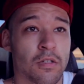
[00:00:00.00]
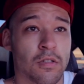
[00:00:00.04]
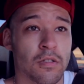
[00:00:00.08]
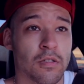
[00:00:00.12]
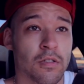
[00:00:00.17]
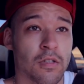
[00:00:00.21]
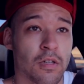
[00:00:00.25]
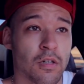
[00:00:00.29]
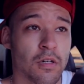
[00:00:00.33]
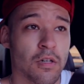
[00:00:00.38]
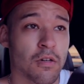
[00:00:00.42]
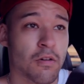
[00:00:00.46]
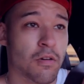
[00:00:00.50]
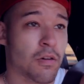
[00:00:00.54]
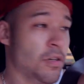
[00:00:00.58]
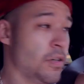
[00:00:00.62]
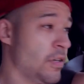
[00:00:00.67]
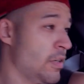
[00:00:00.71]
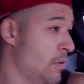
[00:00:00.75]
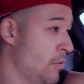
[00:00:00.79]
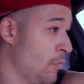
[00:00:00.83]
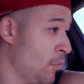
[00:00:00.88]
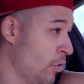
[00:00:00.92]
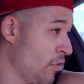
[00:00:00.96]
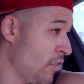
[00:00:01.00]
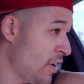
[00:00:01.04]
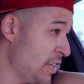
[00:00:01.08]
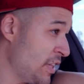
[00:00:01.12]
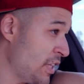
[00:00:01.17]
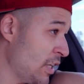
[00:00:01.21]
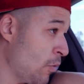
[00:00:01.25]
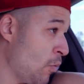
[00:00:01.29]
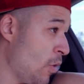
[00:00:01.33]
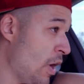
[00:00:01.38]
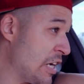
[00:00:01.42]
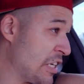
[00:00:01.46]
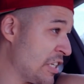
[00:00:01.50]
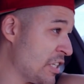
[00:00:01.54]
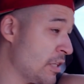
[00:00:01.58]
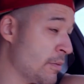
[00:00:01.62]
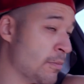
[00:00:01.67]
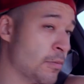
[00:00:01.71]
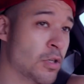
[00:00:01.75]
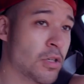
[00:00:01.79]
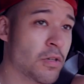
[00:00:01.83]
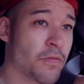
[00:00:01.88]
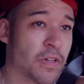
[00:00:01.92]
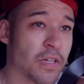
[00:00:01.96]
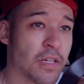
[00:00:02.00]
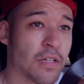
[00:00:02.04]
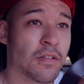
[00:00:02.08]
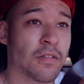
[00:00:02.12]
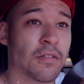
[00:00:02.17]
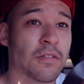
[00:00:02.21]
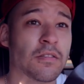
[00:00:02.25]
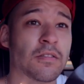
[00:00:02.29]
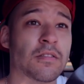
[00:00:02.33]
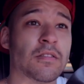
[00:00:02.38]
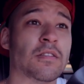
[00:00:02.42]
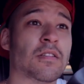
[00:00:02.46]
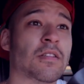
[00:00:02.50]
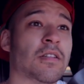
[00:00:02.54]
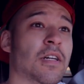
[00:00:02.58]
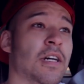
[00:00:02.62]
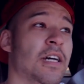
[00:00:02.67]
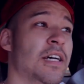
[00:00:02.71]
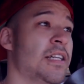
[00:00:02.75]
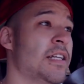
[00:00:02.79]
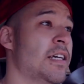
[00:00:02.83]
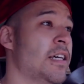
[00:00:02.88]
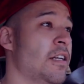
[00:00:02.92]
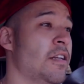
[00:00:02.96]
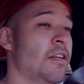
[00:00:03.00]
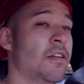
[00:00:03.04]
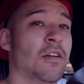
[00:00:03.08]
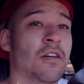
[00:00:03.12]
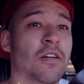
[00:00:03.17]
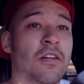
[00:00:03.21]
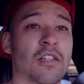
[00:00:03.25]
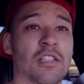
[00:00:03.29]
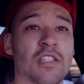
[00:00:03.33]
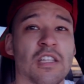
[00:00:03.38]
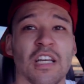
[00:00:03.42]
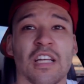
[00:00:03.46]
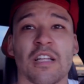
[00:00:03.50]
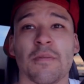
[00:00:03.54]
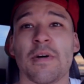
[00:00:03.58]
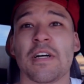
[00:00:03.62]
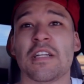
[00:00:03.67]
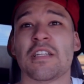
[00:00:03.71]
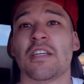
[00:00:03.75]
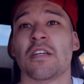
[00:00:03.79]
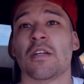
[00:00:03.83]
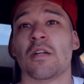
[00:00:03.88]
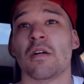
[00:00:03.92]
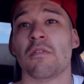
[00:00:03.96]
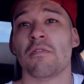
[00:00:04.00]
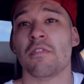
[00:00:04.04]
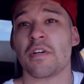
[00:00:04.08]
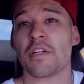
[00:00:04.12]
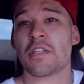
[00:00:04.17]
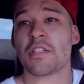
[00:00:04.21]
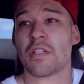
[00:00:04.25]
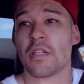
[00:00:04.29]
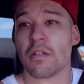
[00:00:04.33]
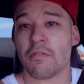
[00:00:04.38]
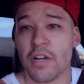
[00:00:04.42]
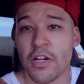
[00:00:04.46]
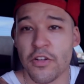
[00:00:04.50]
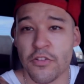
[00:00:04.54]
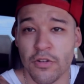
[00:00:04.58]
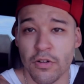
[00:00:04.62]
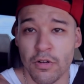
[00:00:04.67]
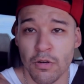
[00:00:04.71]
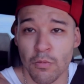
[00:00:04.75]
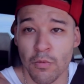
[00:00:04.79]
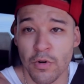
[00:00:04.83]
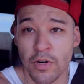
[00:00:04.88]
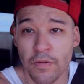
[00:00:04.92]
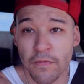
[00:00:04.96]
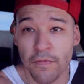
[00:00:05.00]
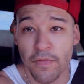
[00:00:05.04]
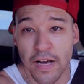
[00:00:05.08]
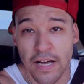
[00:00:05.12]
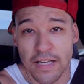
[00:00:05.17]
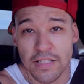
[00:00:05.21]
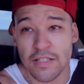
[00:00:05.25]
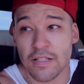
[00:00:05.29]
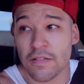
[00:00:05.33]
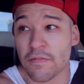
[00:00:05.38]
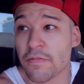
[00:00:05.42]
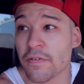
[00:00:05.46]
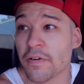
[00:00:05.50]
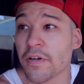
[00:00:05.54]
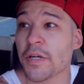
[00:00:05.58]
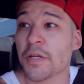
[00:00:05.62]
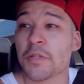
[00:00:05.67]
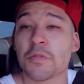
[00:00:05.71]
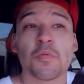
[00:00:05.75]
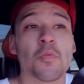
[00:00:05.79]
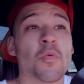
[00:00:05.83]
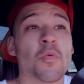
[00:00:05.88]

So, we're right there watching the movie, and then, you know, it's like about to get over. It's the original one, Fast and the Furious